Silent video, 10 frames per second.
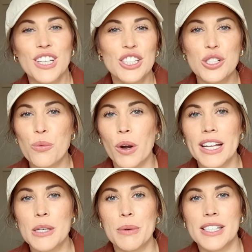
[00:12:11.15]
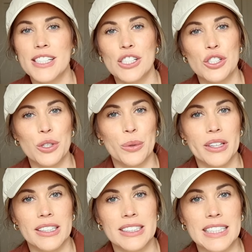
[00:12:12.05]
just wanting to be intentional with
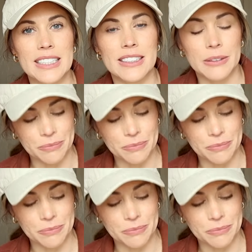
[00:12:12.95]
this season.